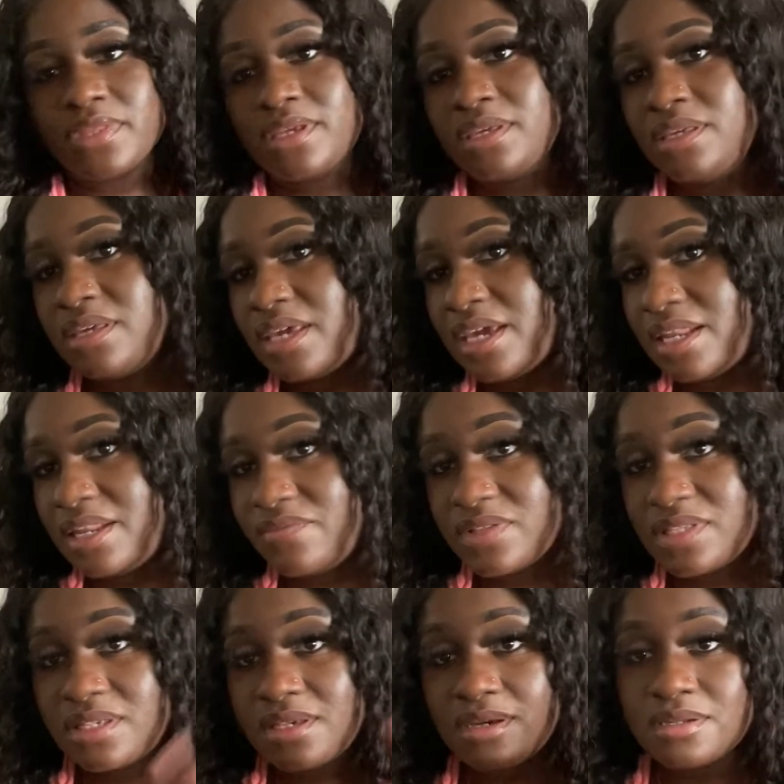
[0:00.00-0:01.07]
You can't even
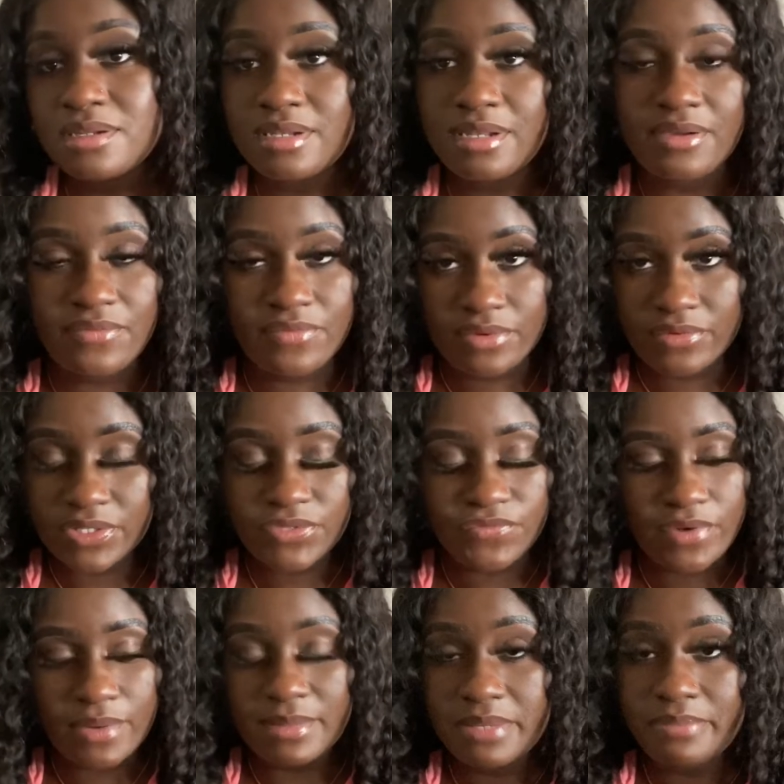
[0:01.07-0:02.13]
tell the difference
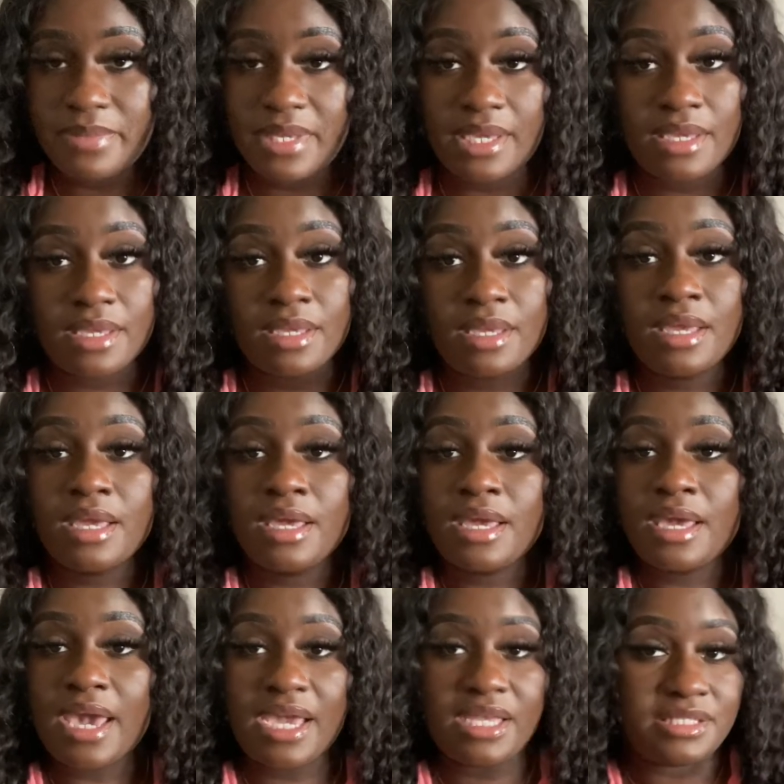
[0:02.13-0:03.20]
from being
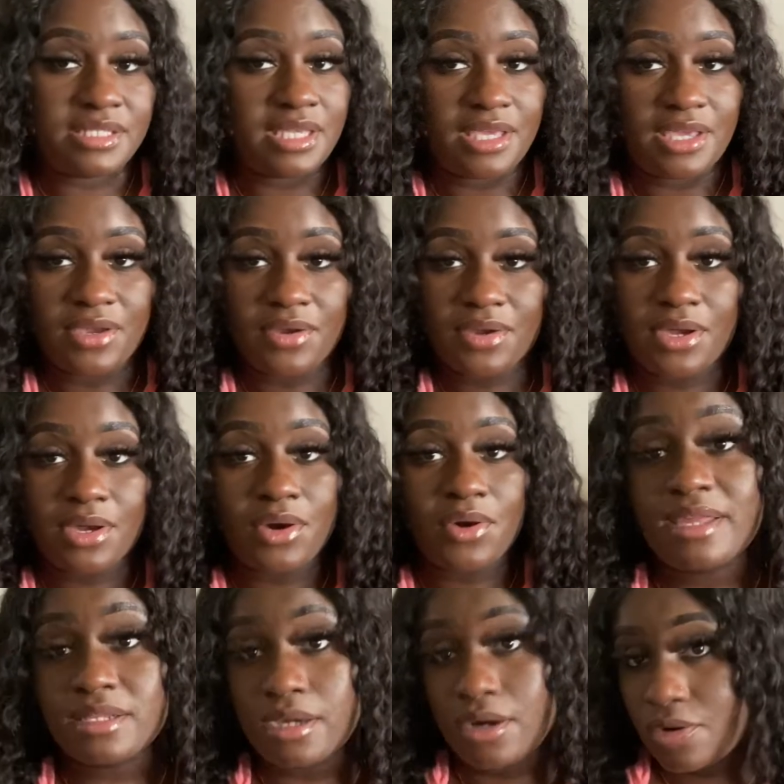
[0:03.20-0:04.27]
18 karat gold
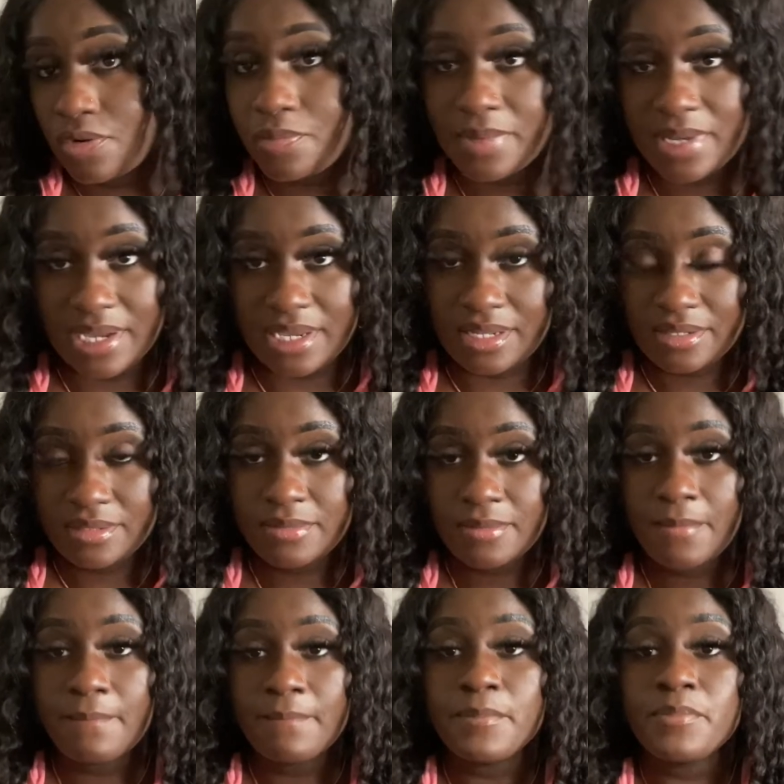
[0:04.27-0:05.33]
and gold plated.
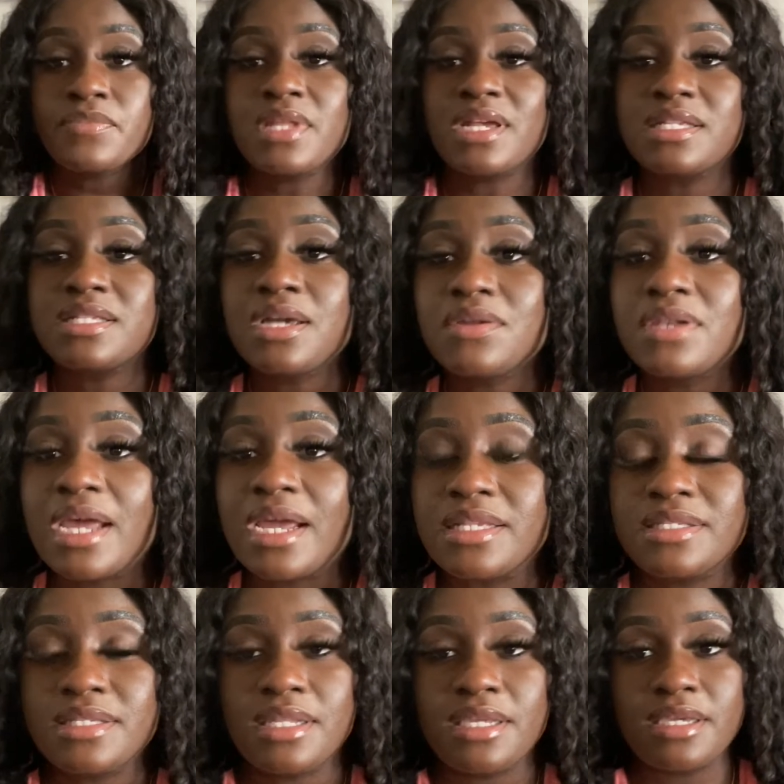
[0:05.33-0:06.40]
That's how
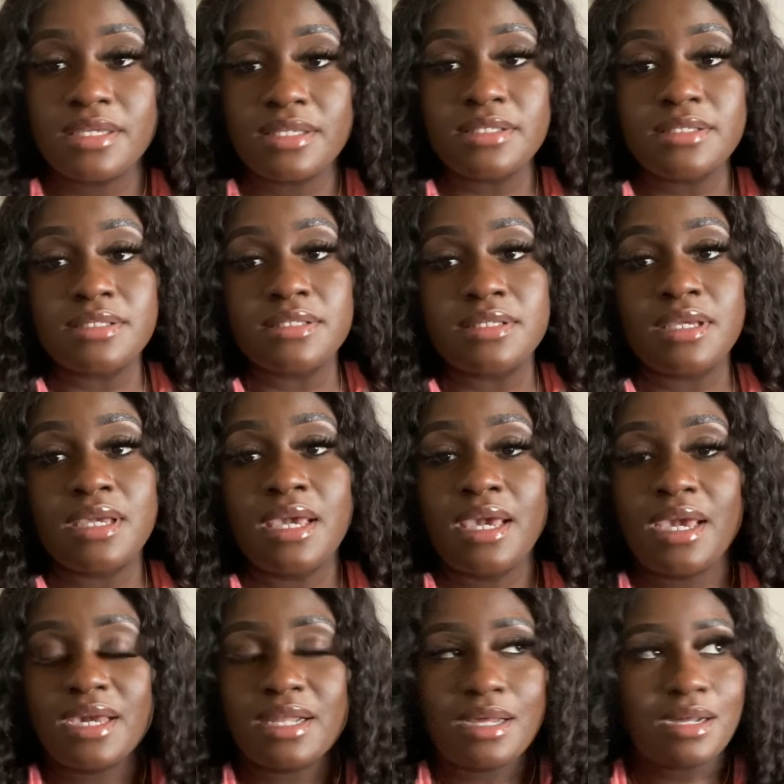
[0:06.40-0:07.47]
nice it is.
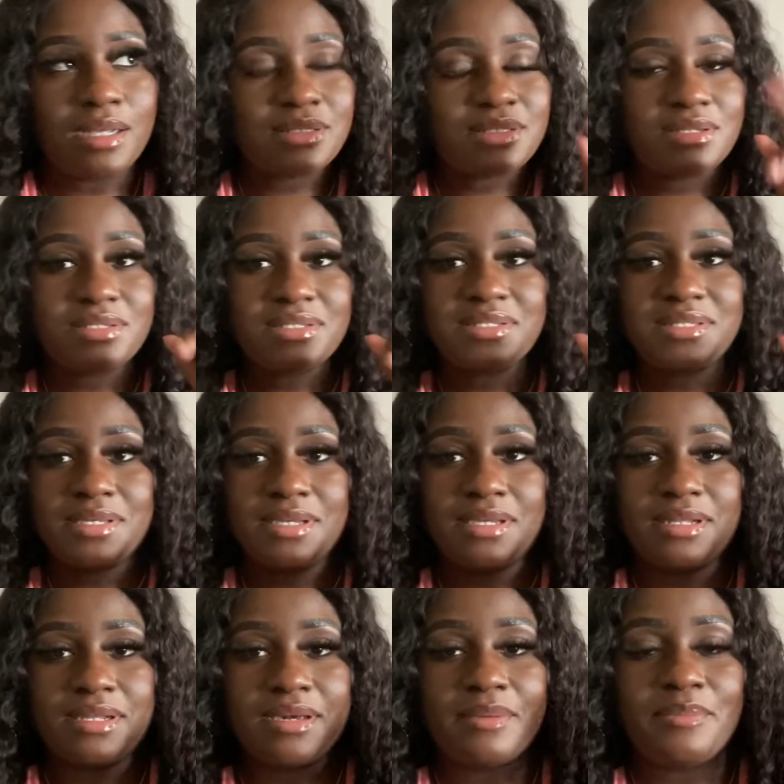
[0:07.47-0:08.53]
And I also seen
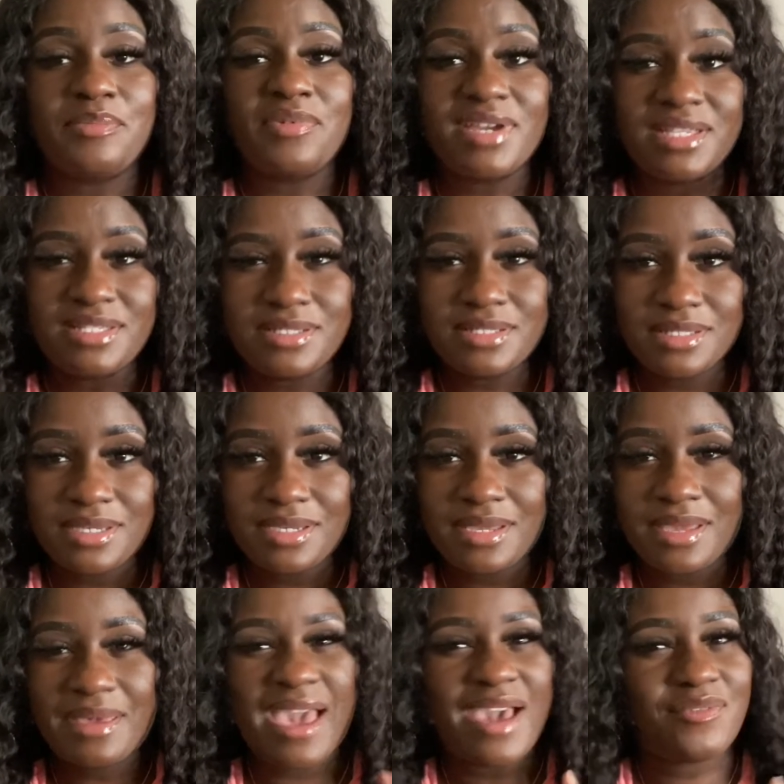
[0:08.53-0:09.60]
a bracelet
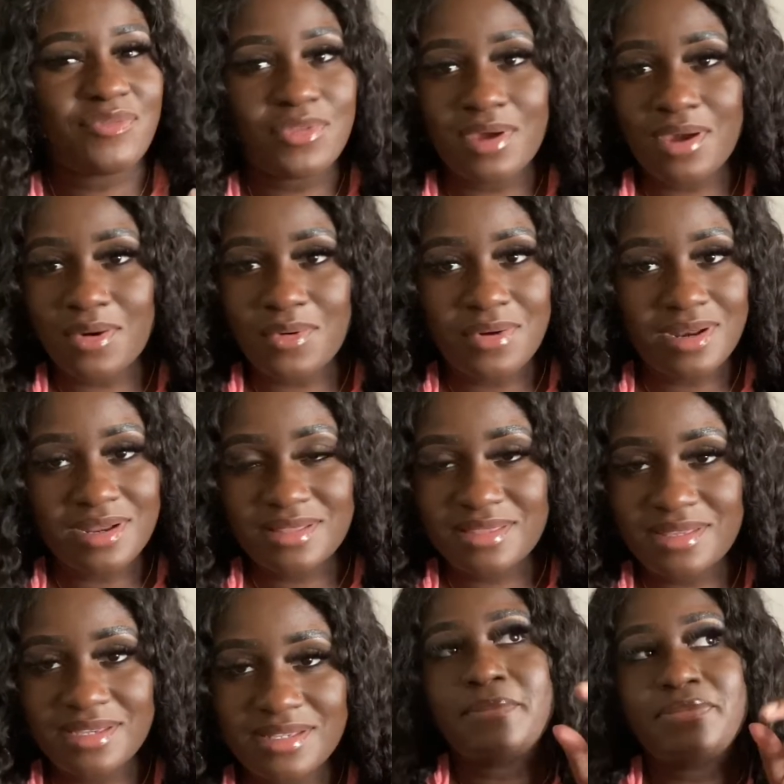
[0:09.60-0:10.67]
after I ordered
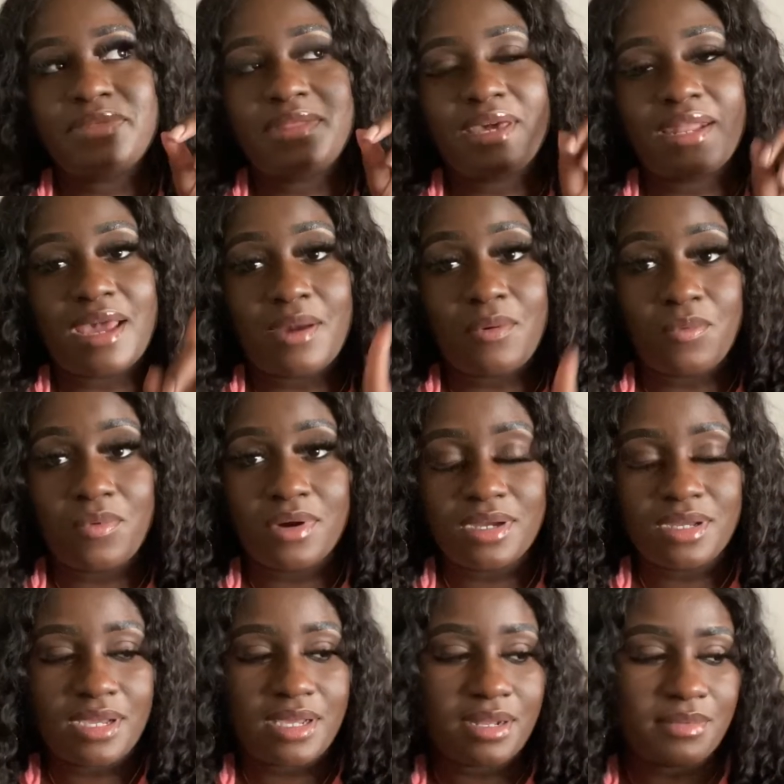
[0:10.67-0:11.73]
this that I
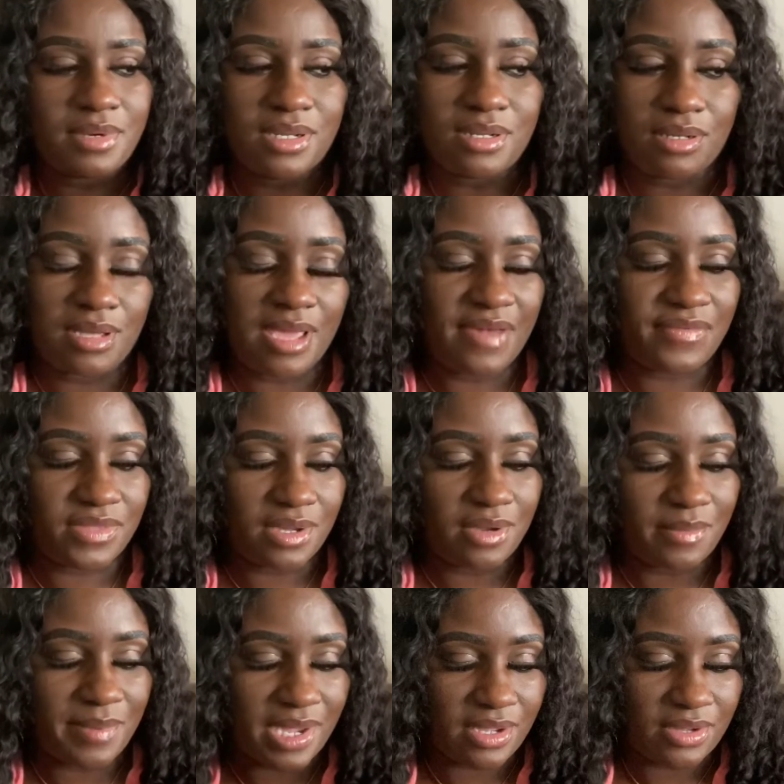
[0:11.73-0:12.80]
want, and I'm gonna have to go
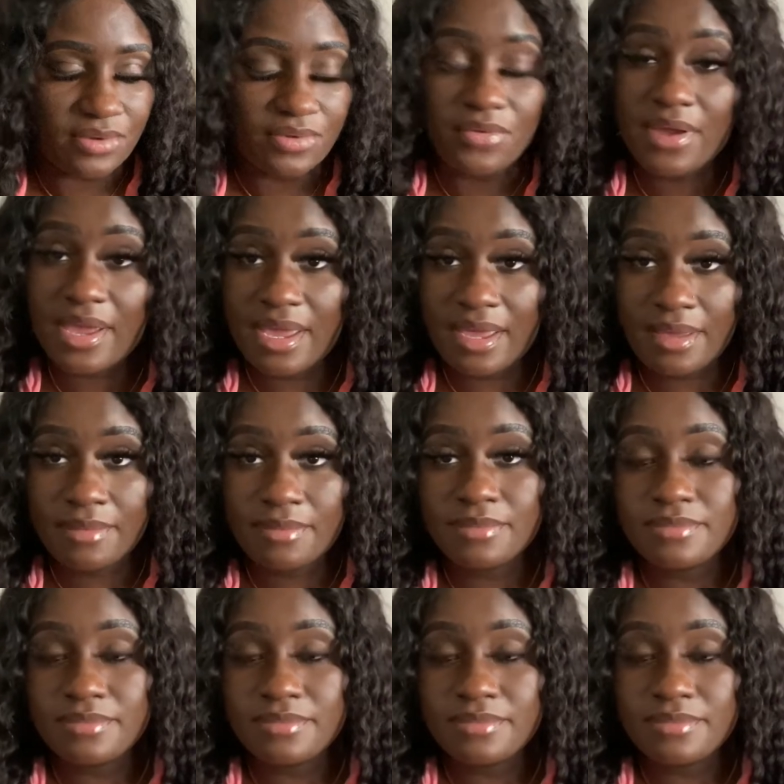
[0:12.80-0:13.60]
back and grab.